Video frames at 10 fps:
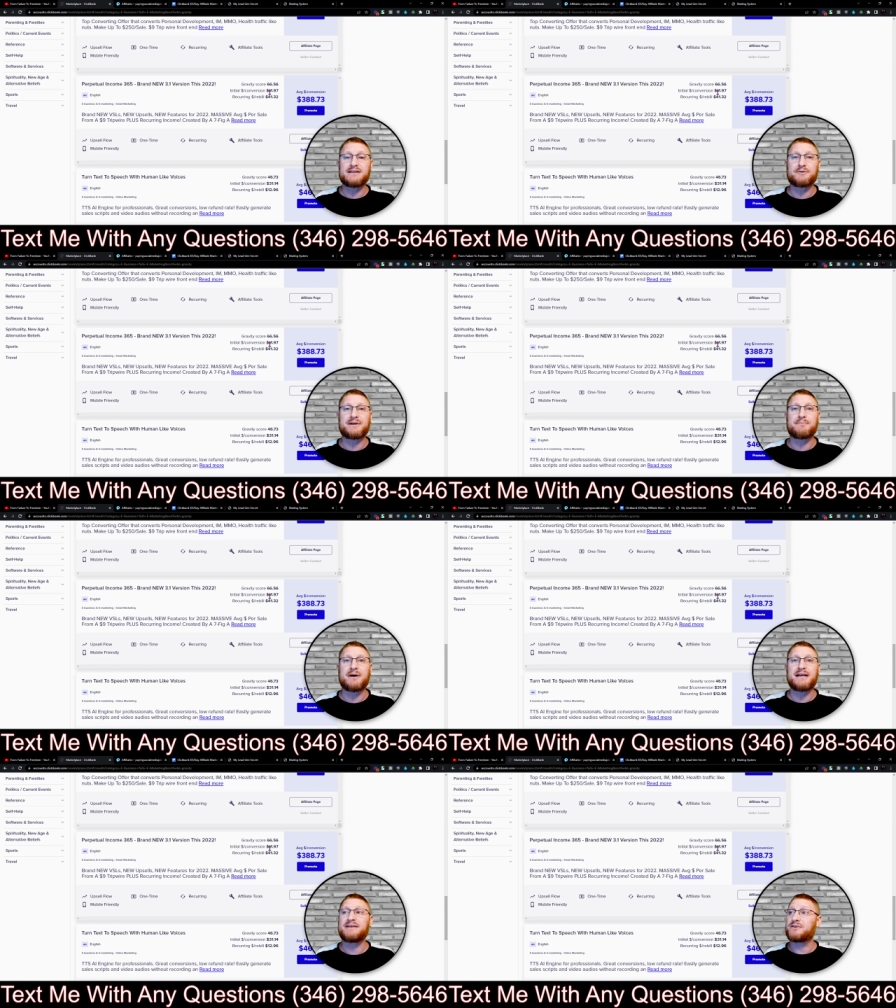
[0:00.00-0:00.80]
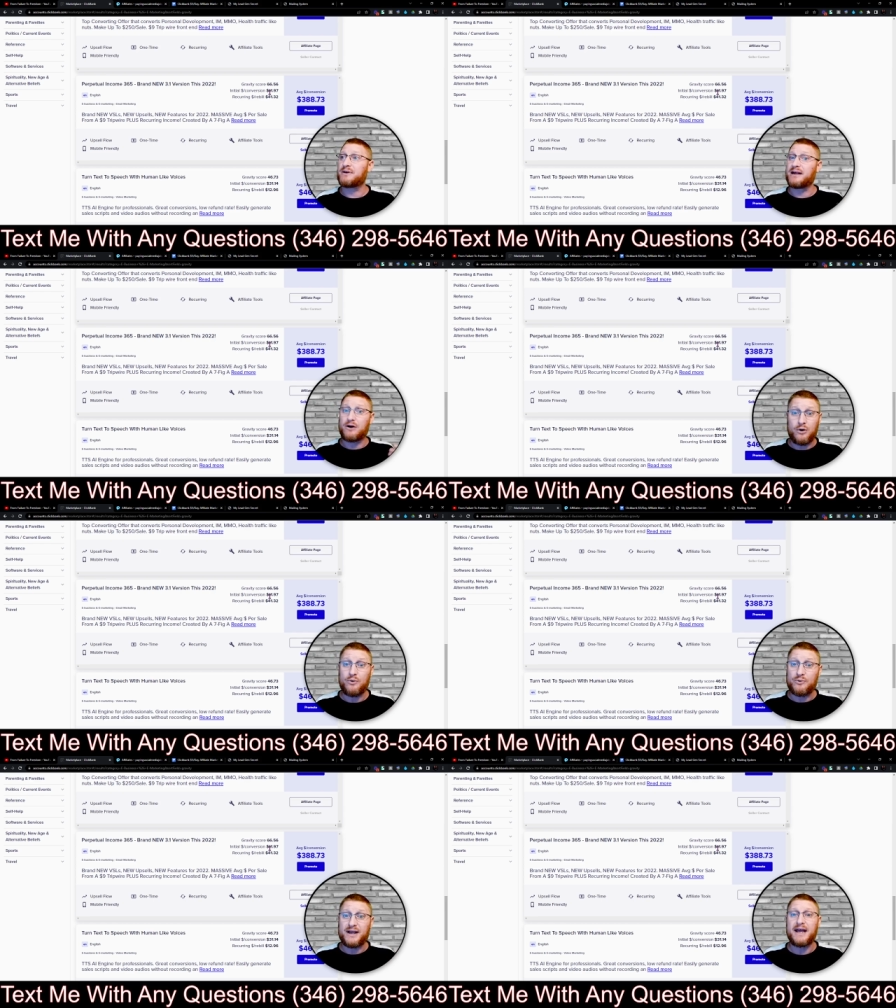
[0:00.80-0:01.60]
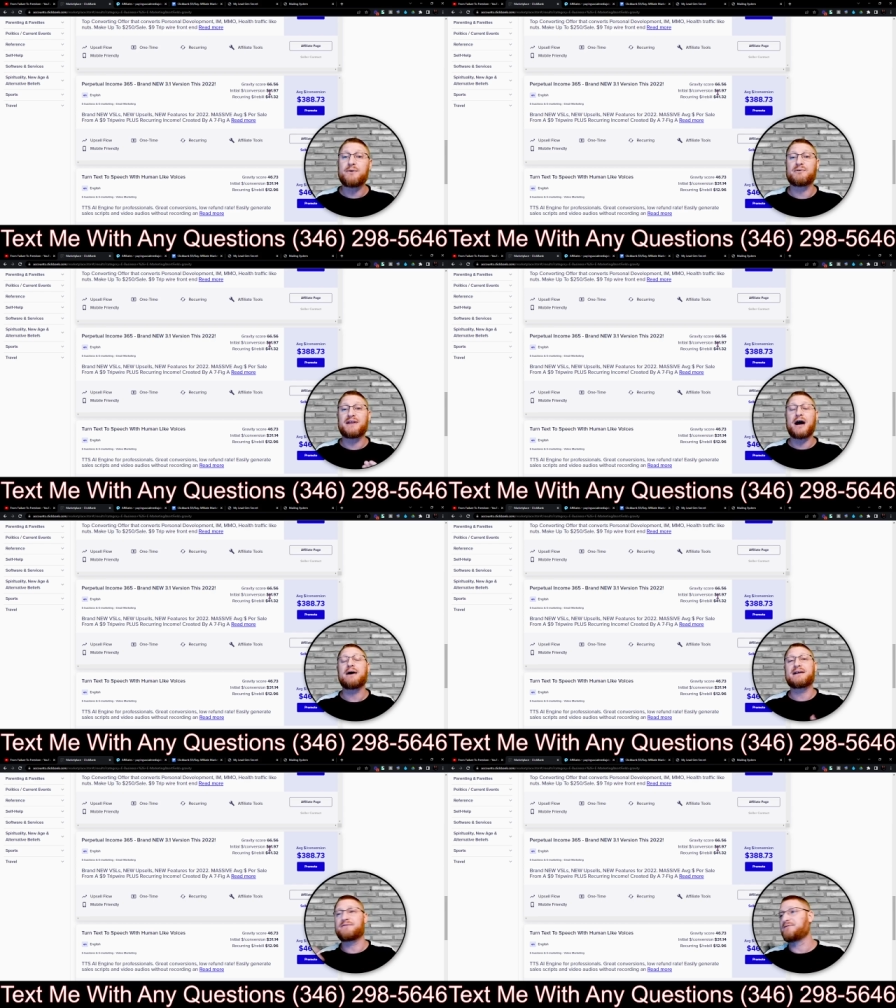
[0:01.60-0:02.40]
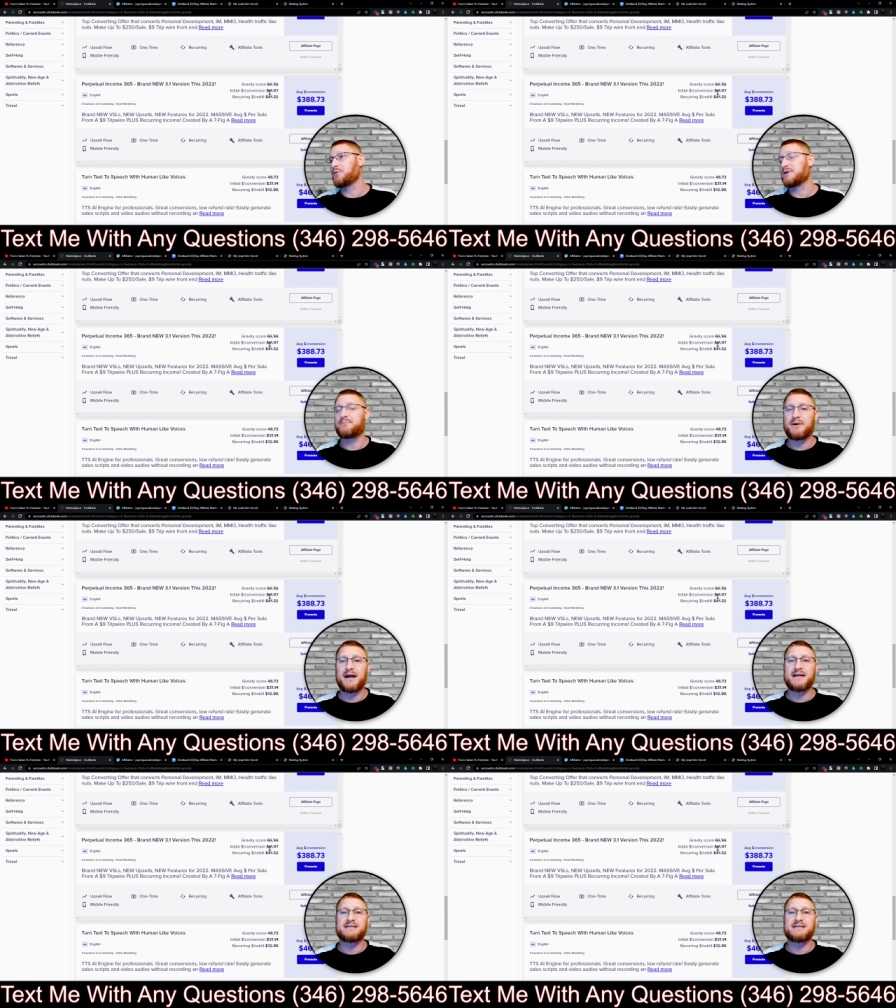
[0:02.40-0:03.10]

bit of money, and then they're like, oh, okay, well now I can afford to buy into